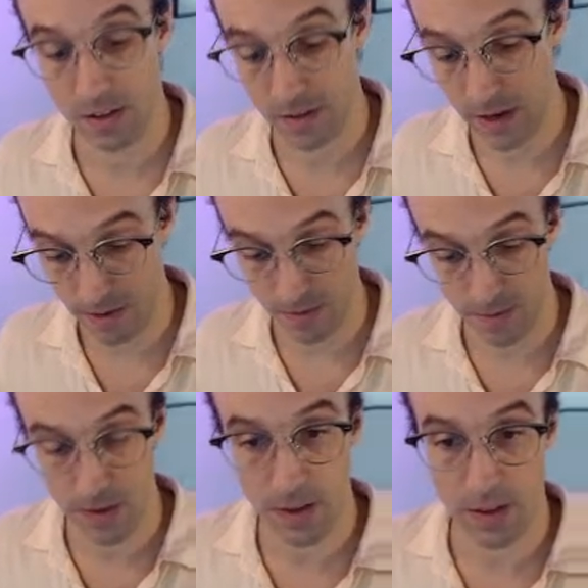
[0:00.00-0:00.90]
Now,
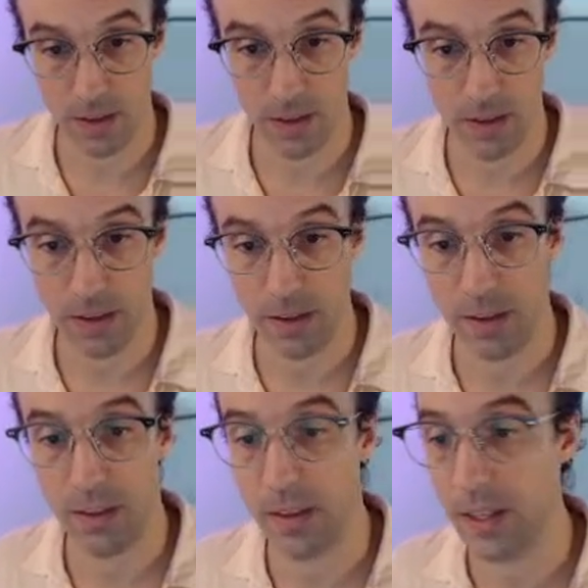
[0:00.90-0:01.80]

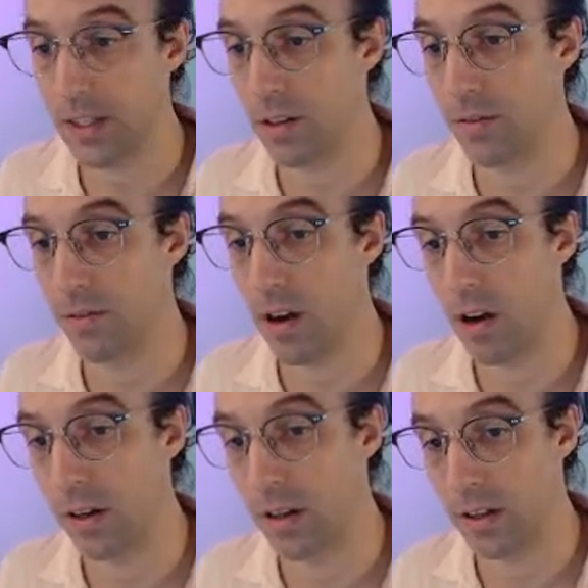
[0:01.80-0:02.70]
this little frog
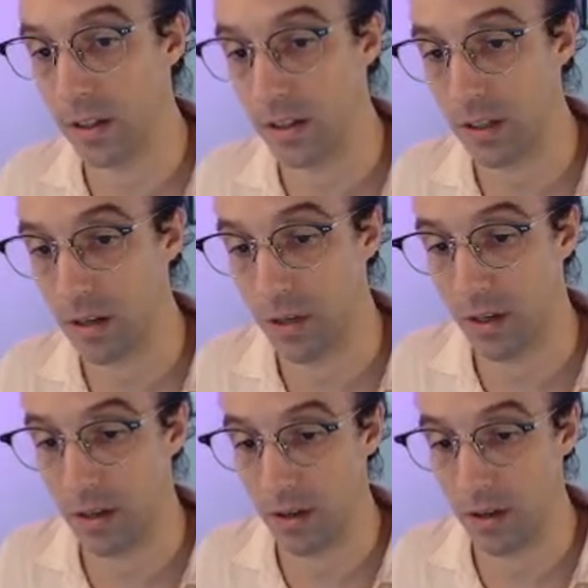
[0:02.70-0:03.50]
is going to be